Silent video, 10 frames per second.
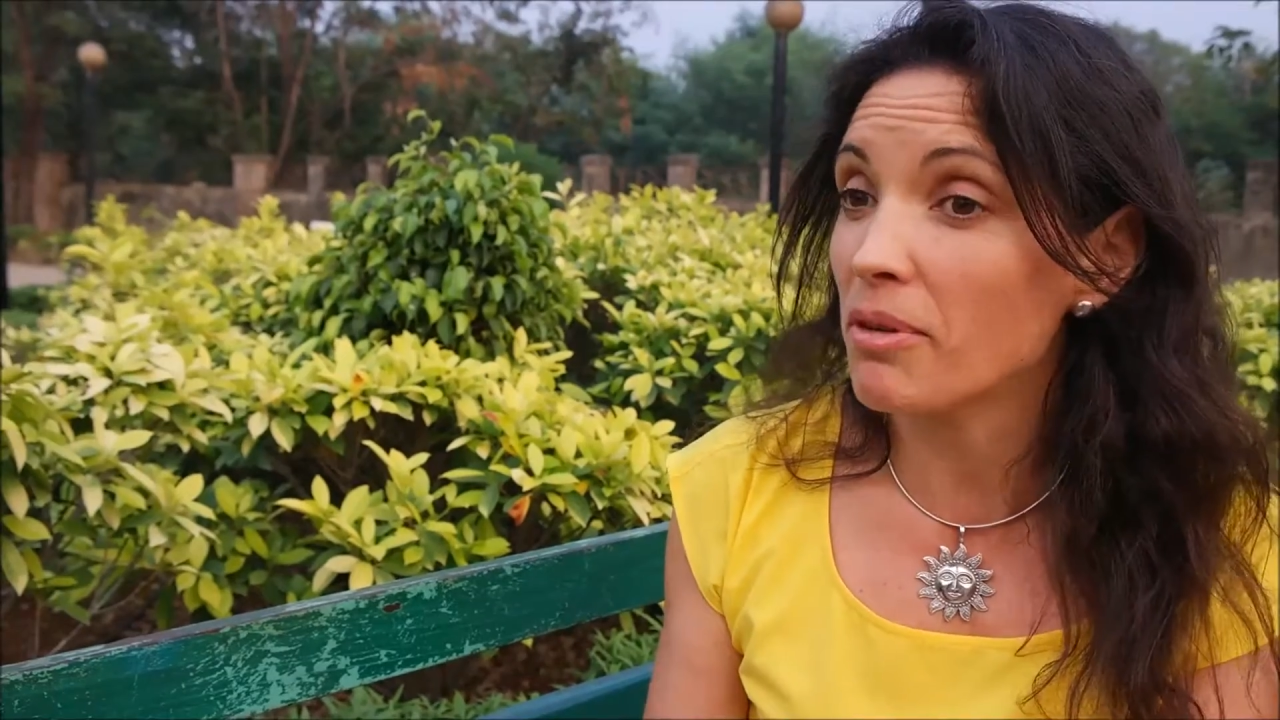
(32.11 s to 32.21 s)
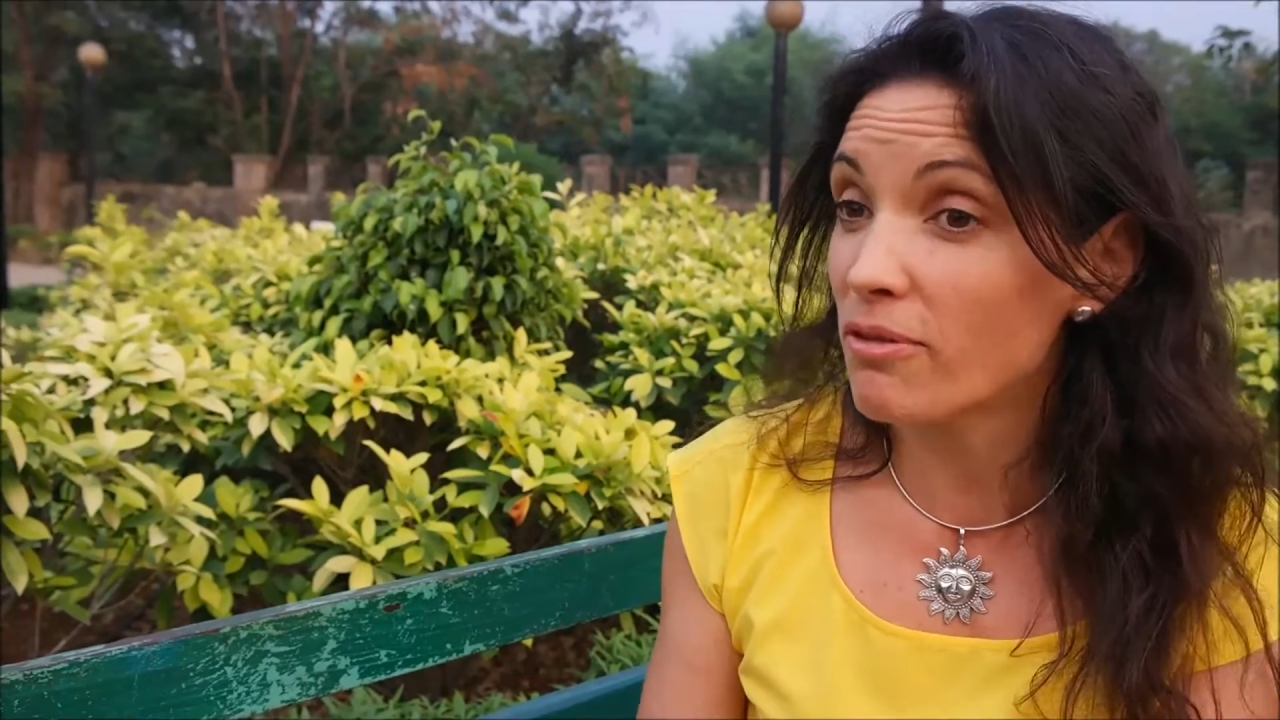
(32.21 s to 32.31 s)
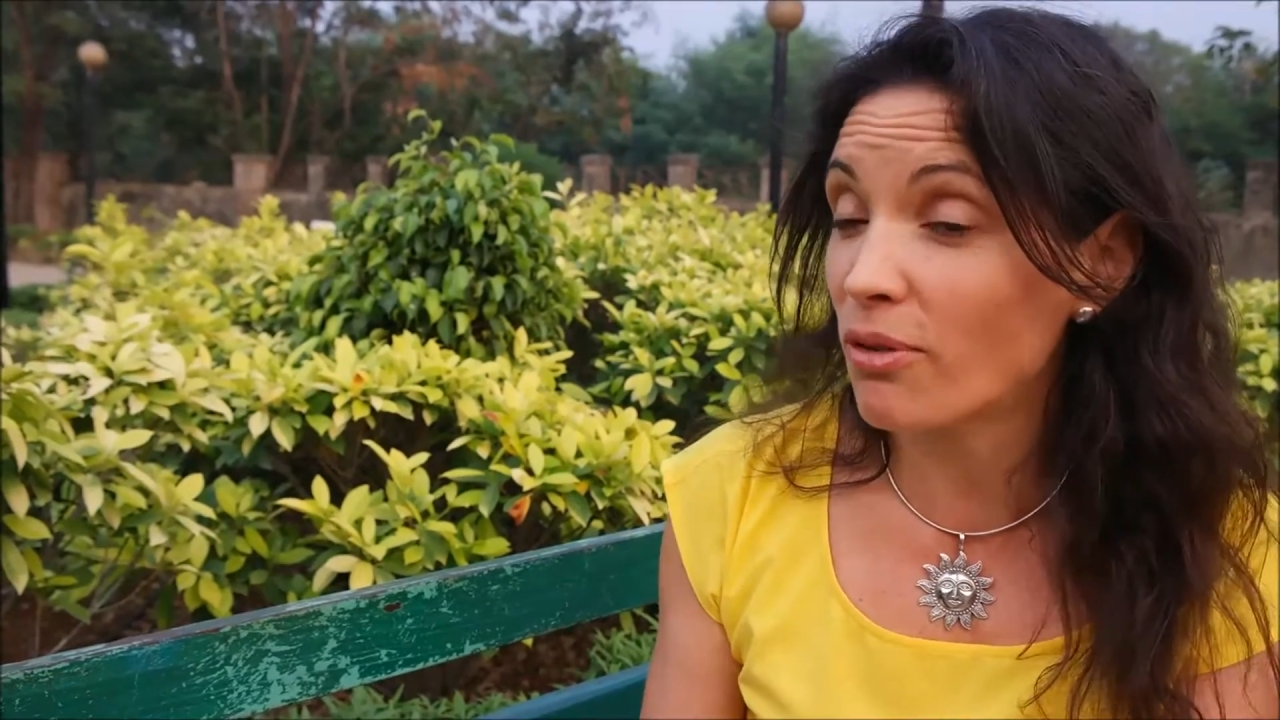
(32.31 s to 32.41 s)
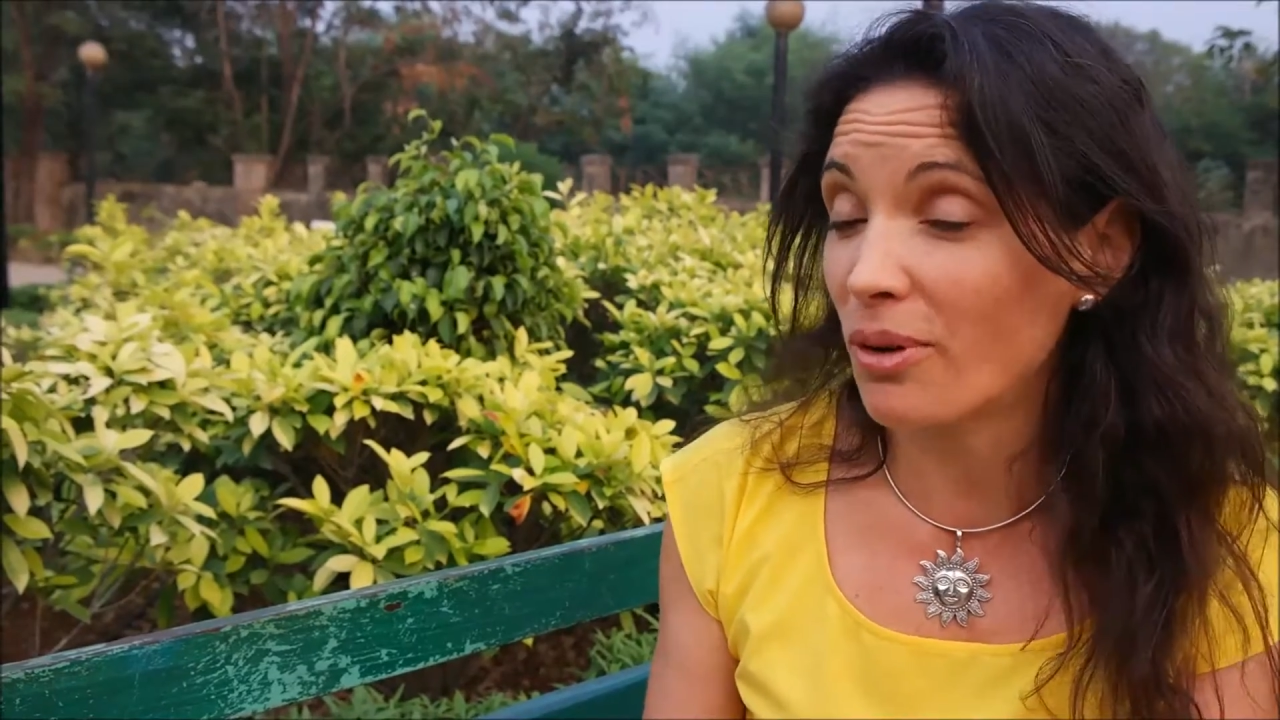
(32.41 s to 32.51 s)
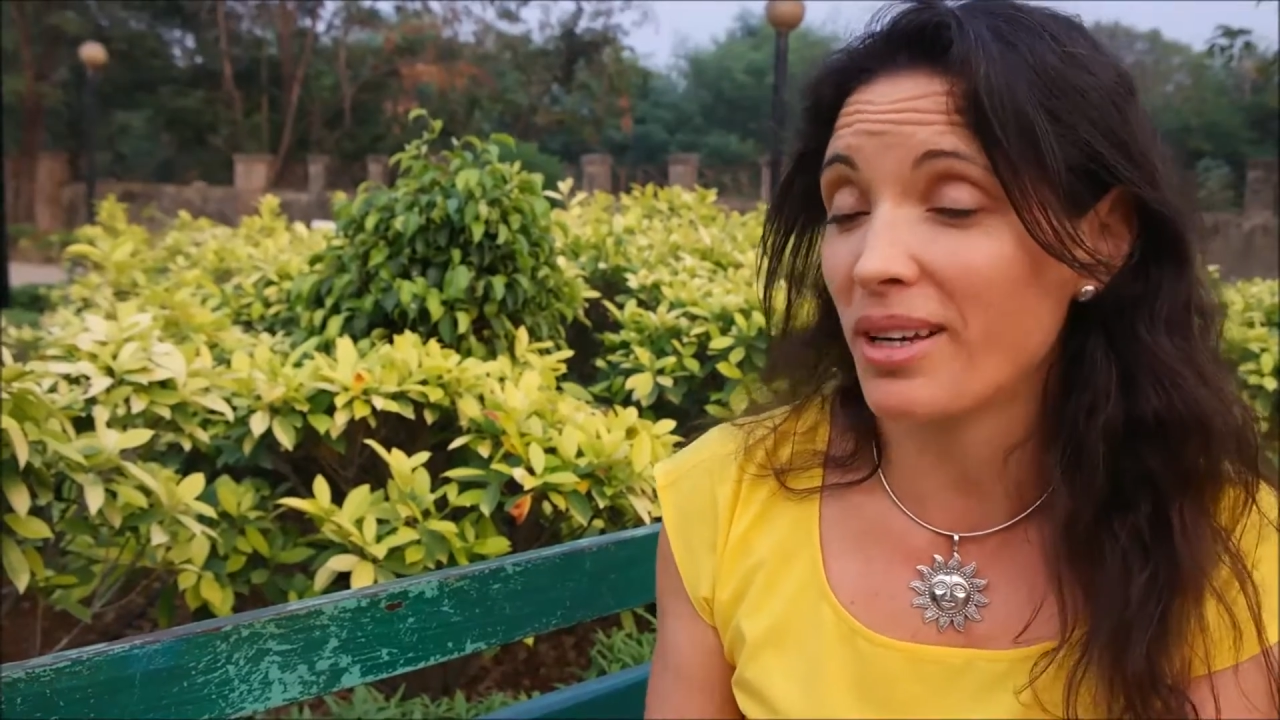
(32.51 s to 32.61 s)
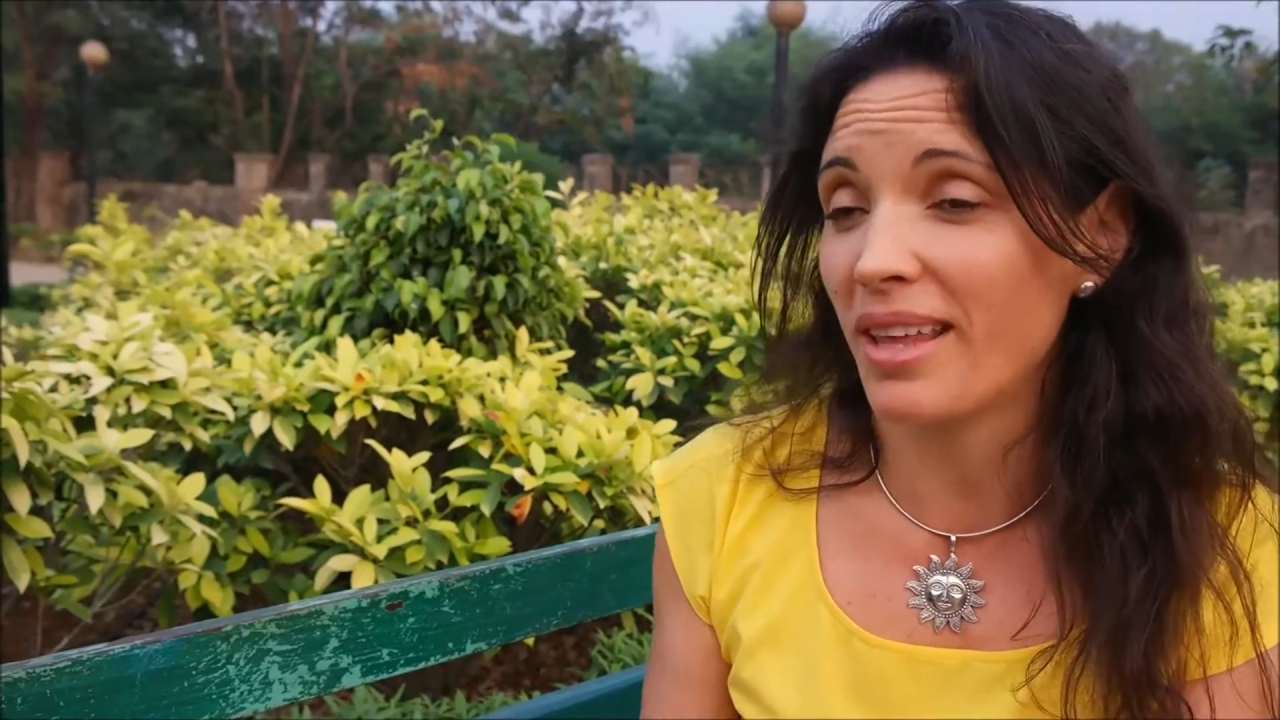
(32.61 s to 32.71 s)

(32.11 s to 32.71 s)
Before